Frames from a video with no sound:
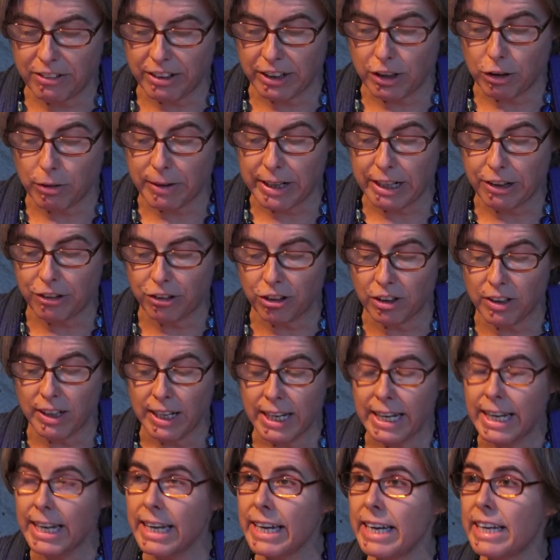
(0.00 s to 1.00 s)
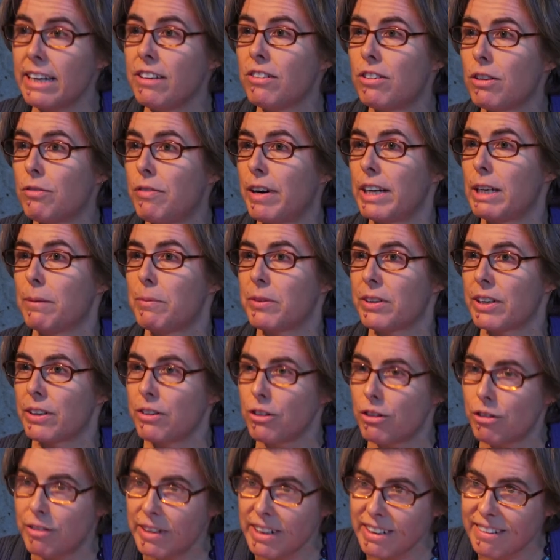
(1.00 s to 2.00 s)
generation in developed
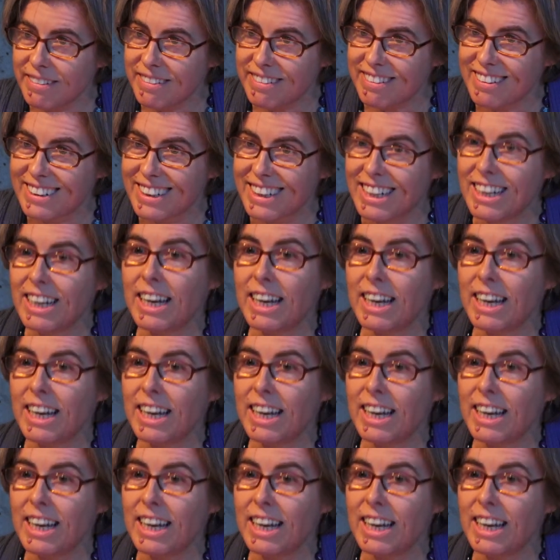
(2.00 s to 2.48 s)
countries.